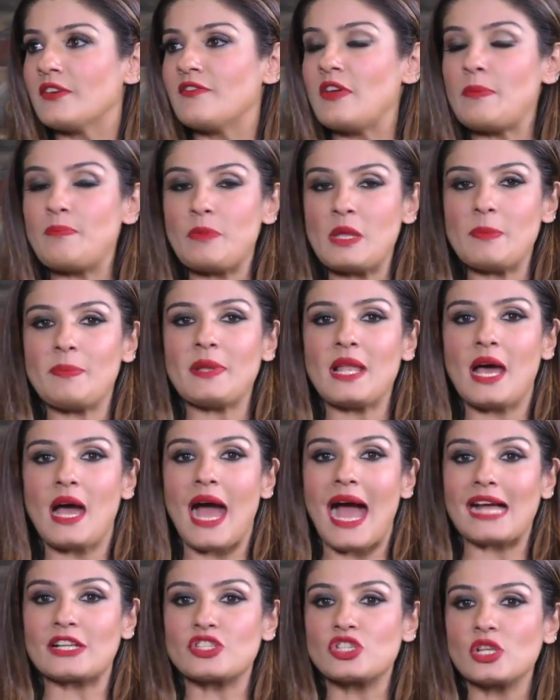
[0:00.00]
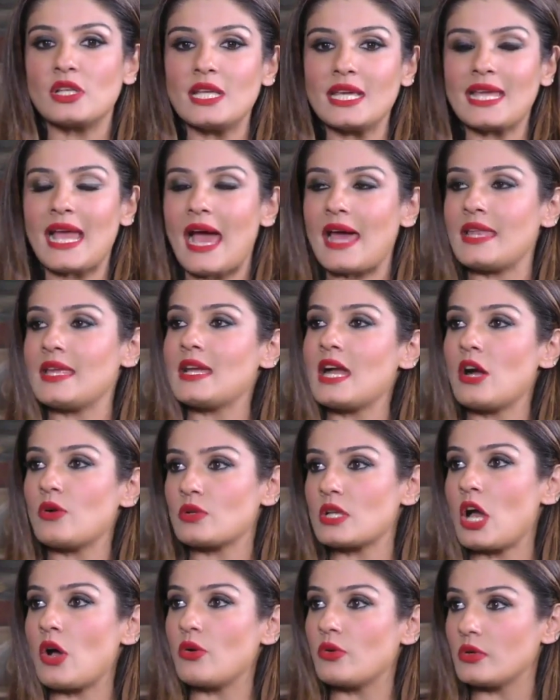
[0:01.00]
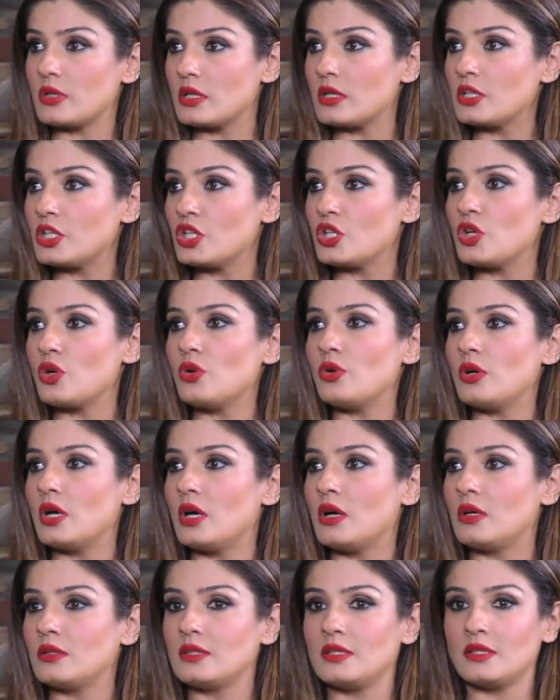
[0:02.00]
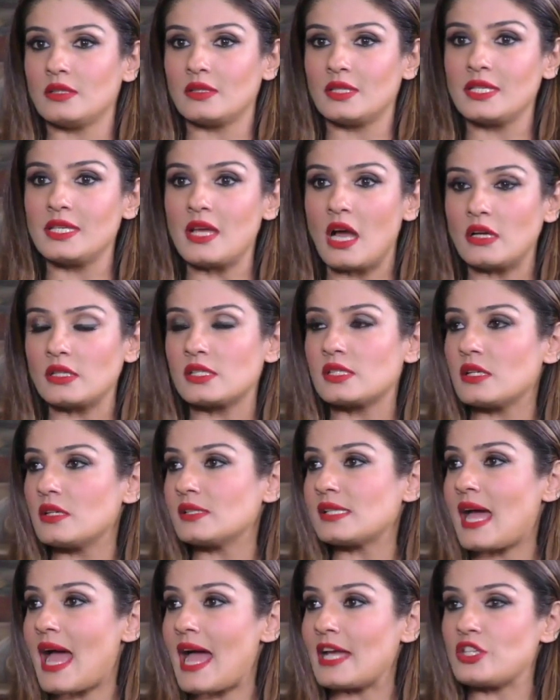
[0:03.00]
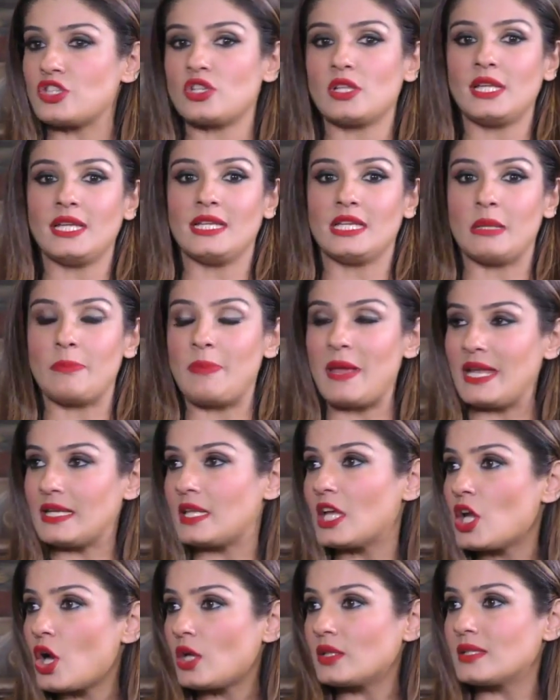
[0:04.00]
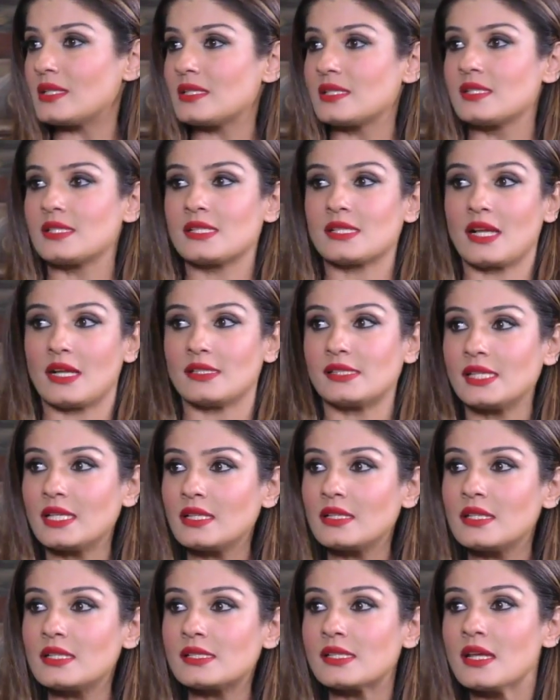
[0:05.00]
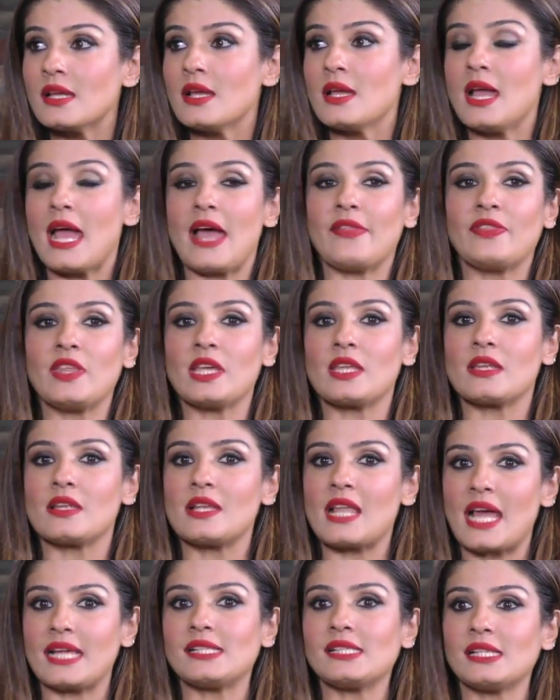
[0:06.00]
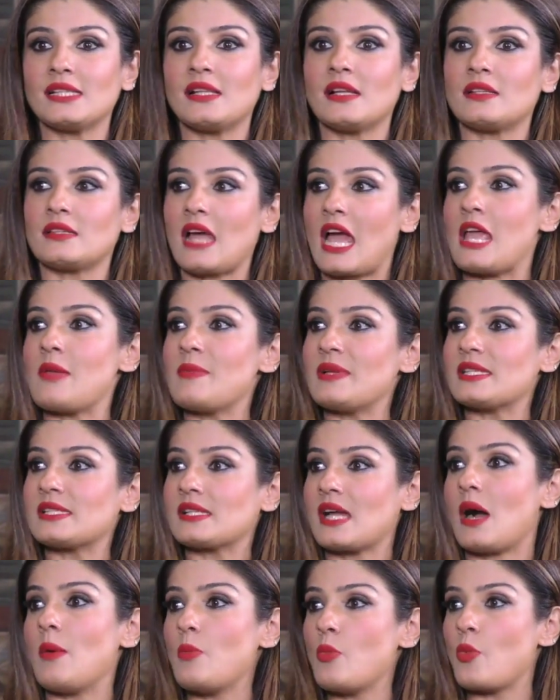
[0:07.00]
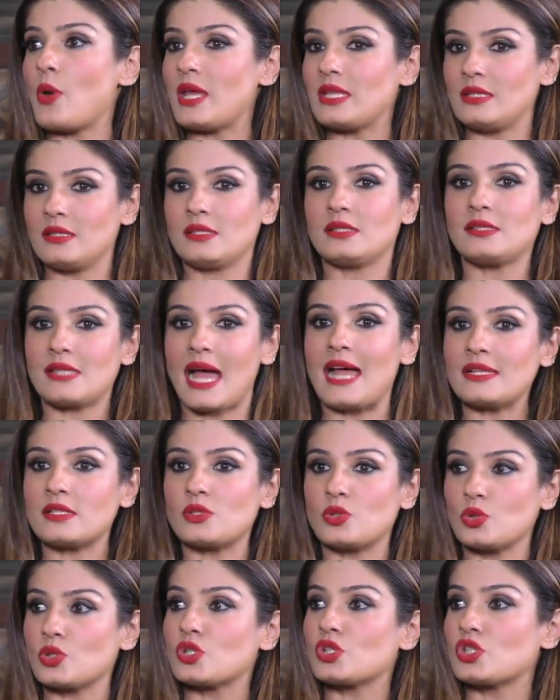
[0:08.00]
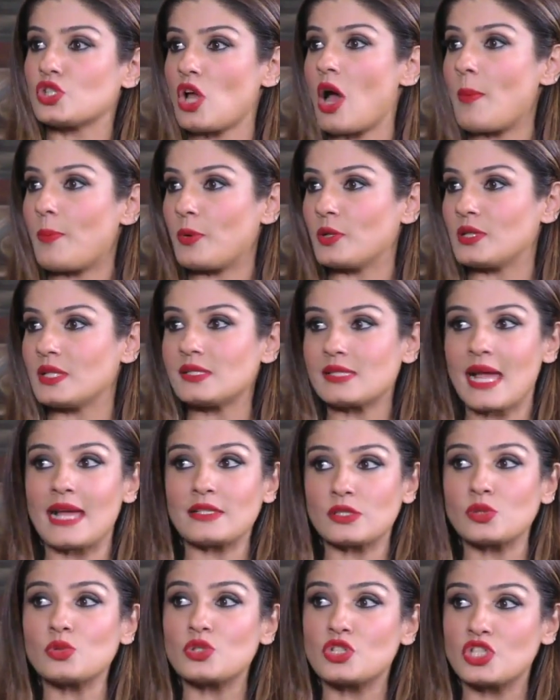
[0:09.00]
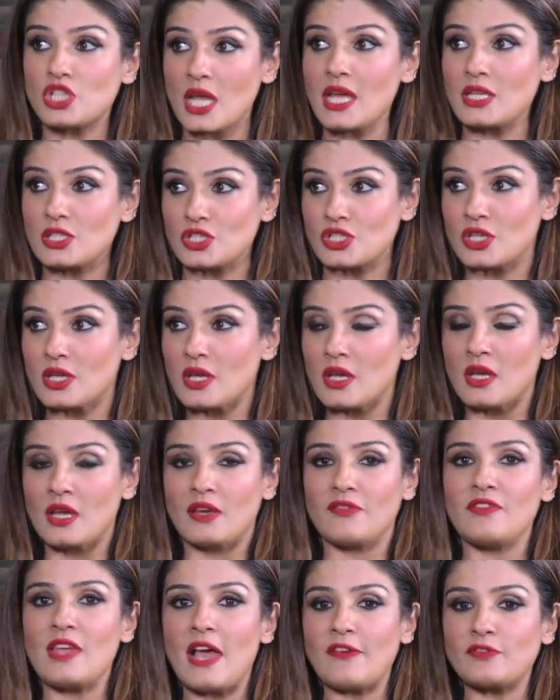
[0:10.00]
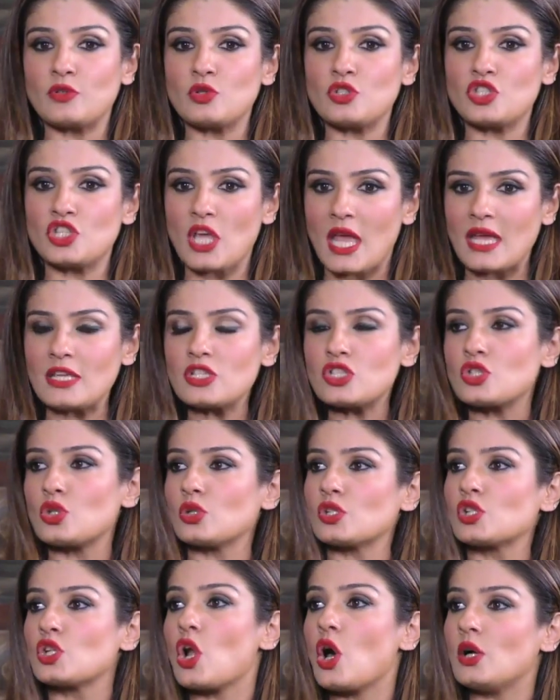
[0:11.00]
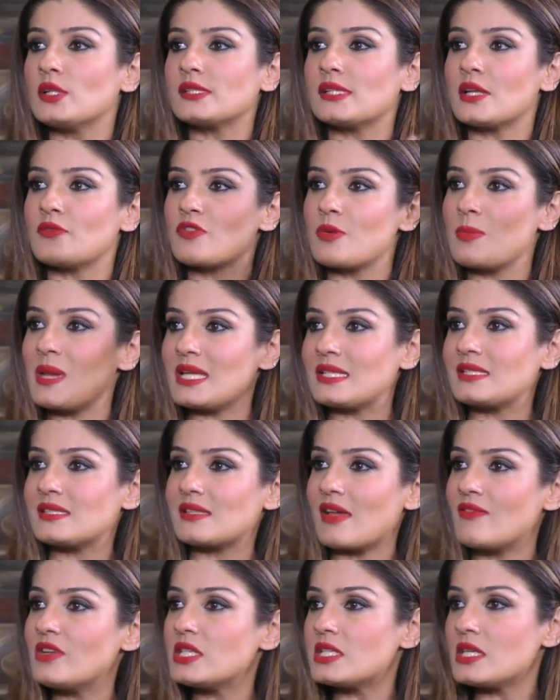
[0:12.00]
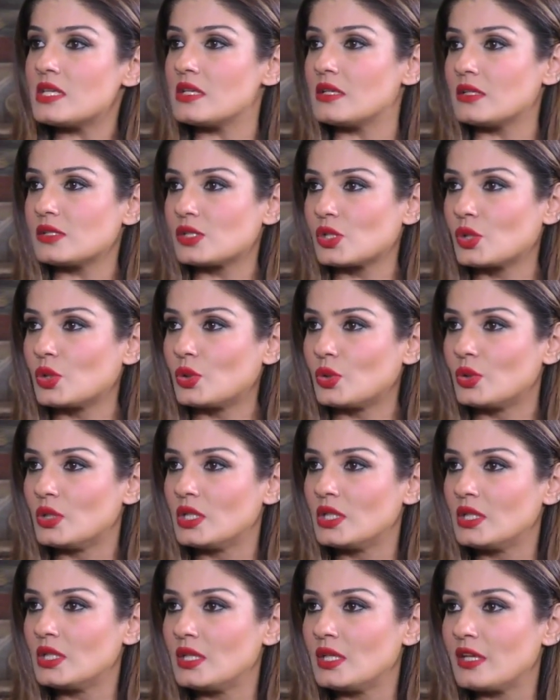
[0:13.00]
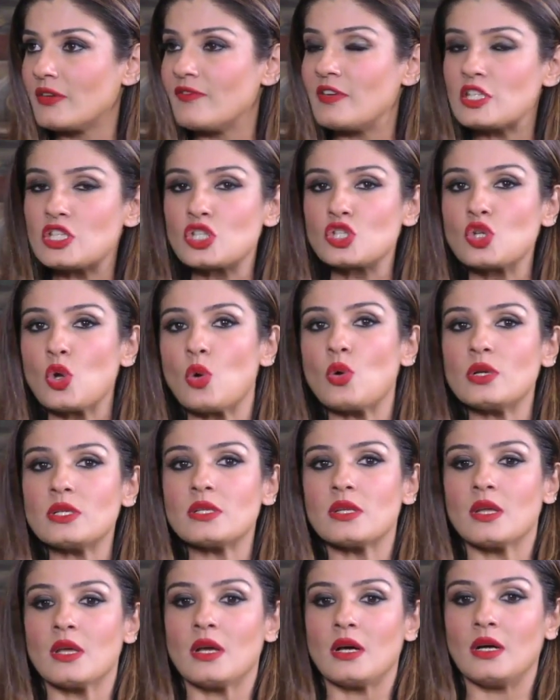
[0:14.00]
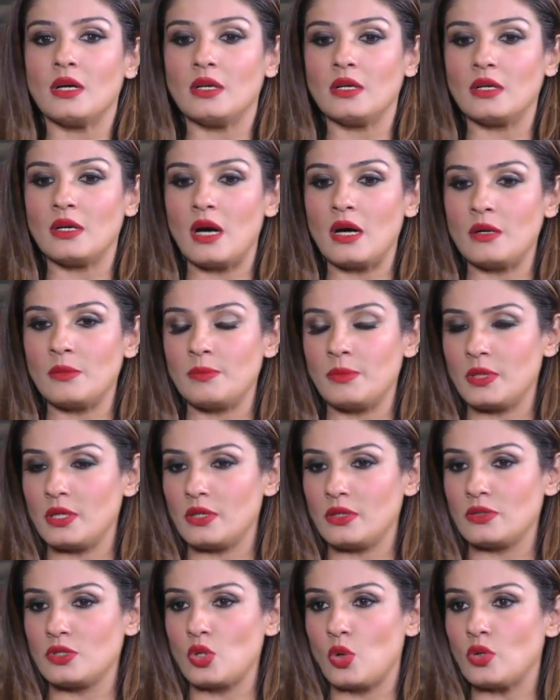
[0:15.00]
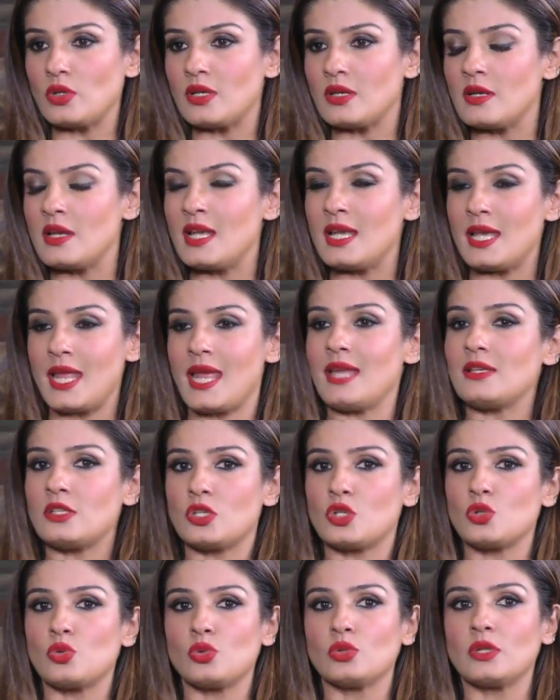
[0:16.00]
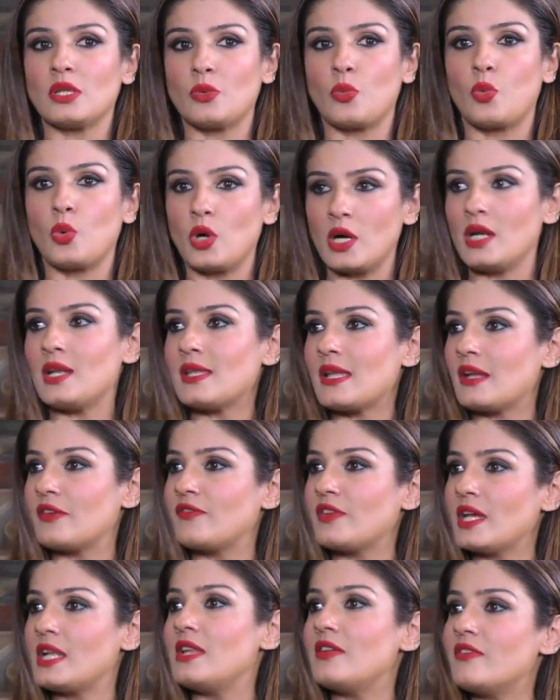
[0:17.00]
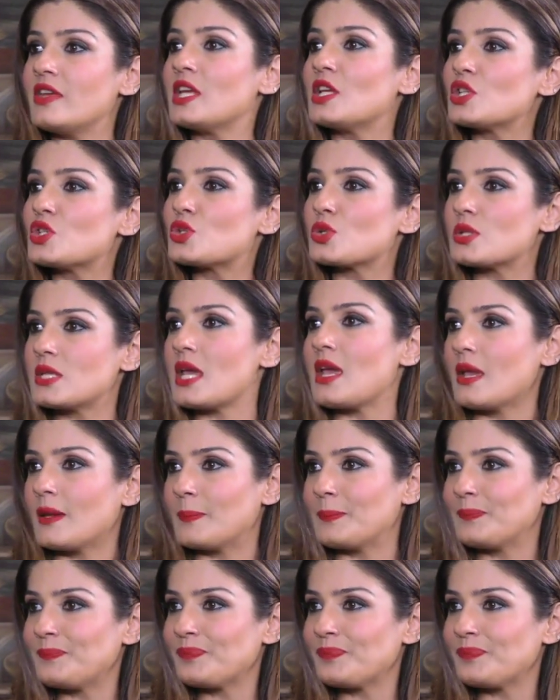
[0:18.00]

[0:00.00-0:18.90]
where people are actually carrying out now, you know, the youngsters are actually debating on this, discussing this, and they're realizing that time has come where this has to stop or this has to change. We have to change those laws that were made 70 years ago, which don't relate to the world that we are living in today.